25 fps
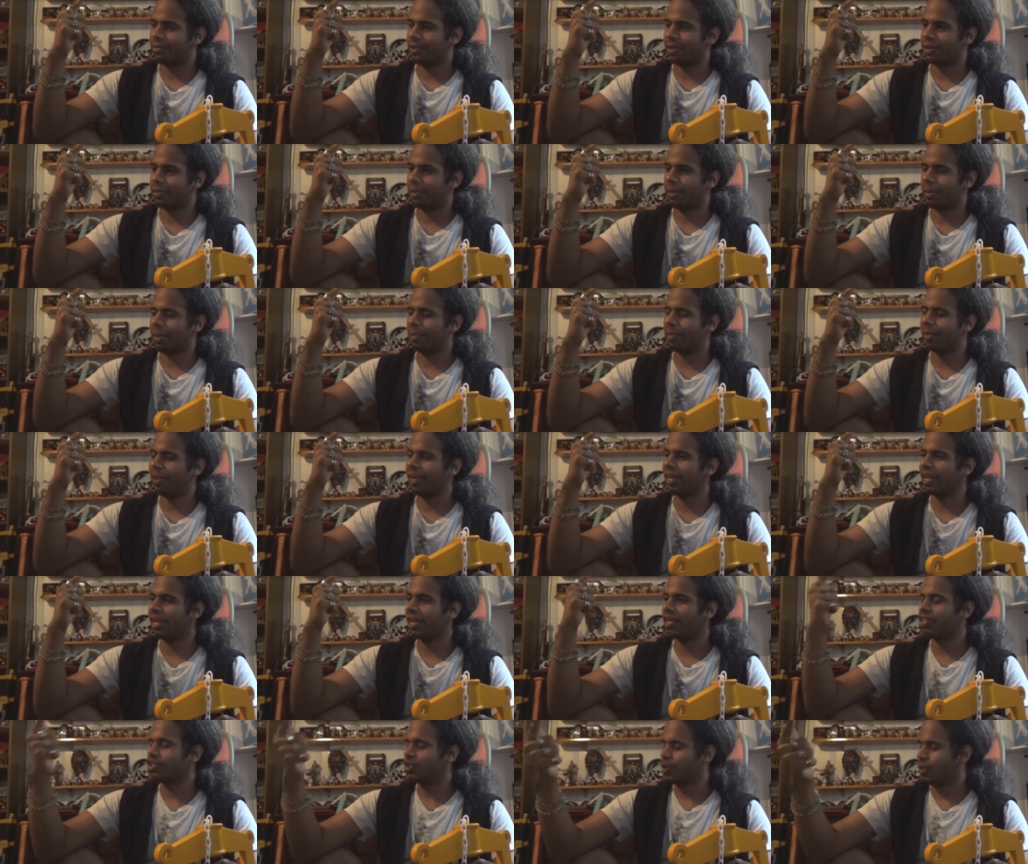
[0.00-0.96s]
fuck, am I
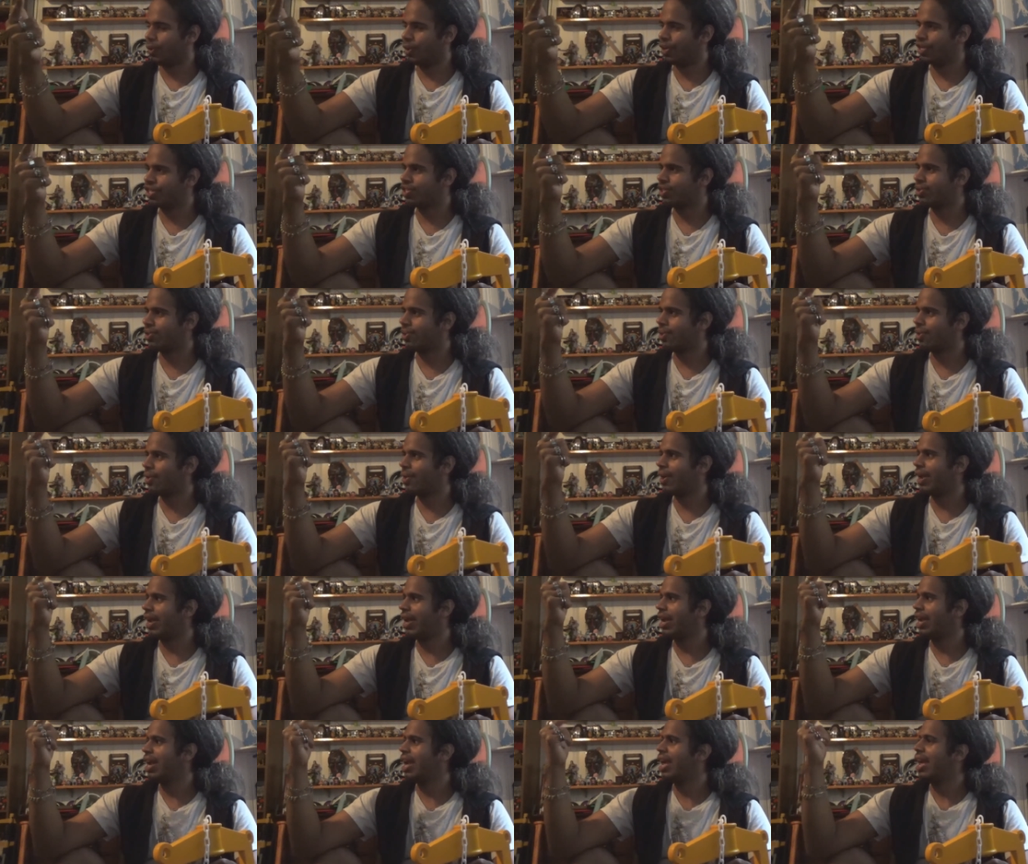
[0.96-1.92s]
blinking? Toy
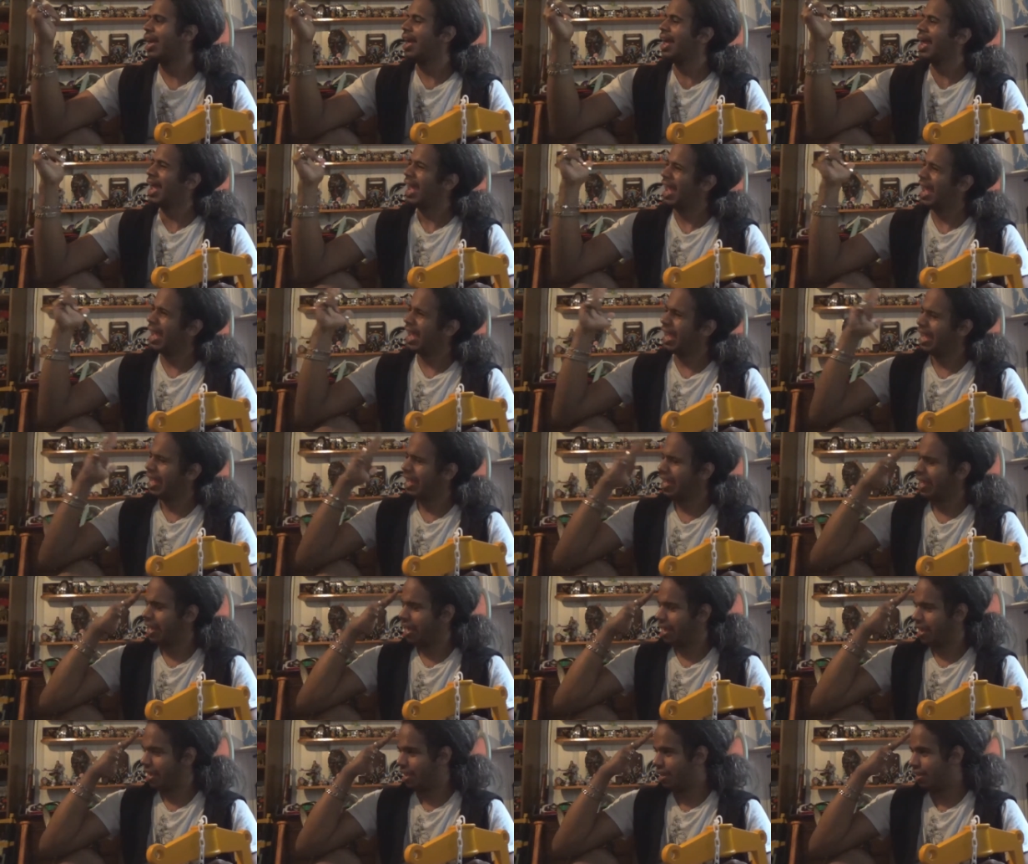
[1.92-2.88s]
Story,
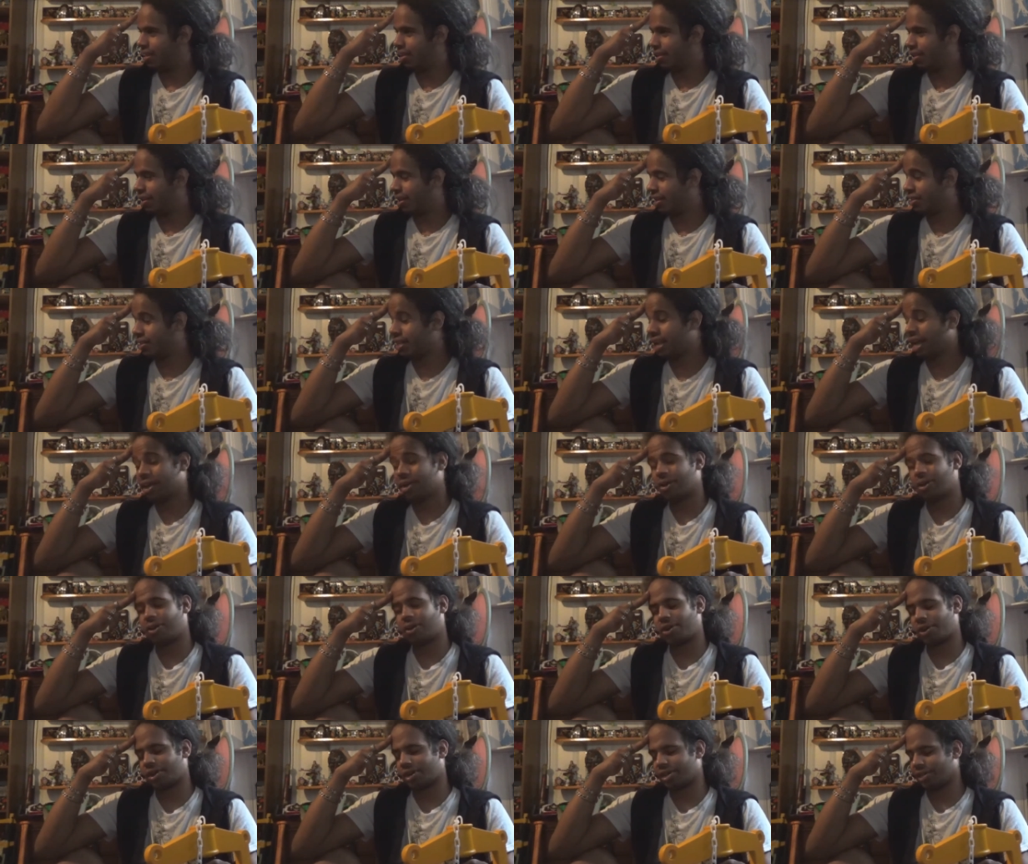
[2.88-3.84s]
and it's not
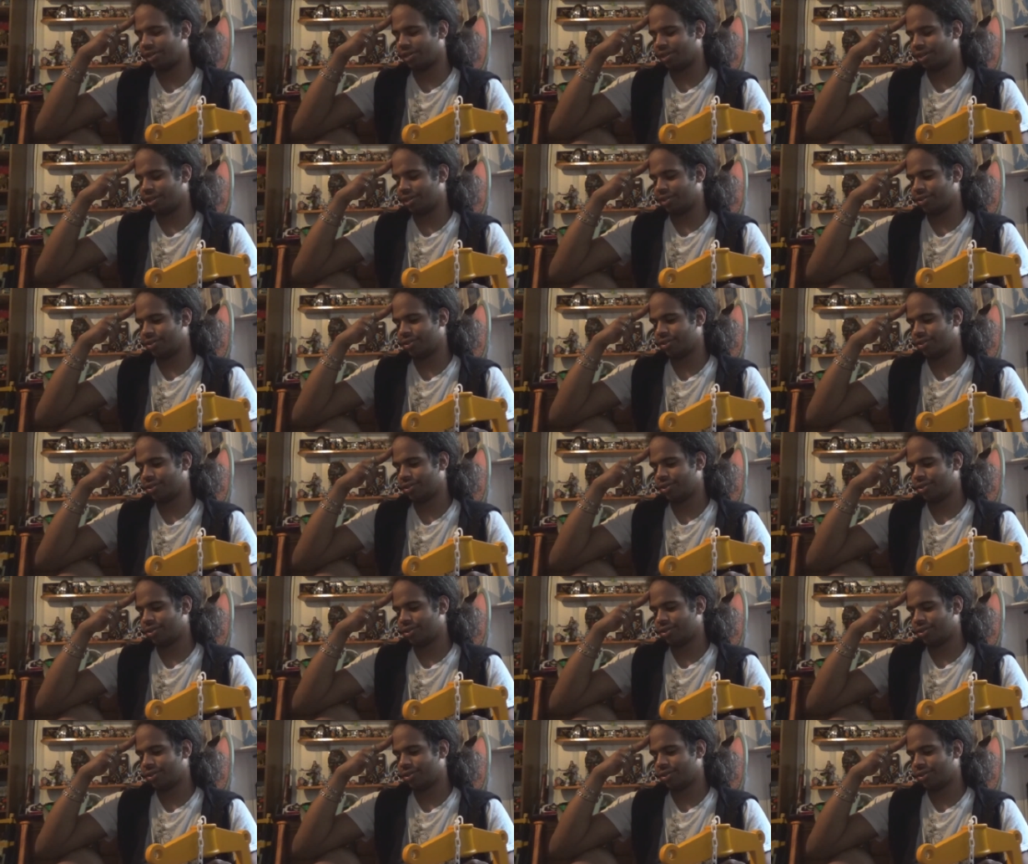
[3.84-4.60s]
Hercules.